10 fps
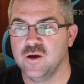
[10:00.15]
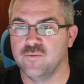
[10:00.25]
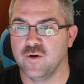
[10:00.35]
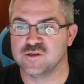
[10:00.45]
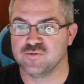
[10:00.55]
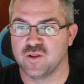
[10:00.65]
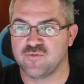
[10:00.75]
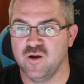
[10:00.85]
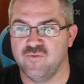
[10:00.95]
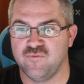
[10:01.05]
whereas with a
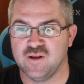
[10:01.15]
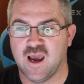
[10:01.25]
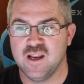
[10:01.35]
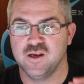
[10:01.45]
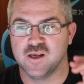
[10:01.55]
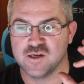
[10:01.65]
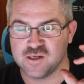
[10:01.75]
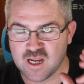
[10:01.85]
358 you can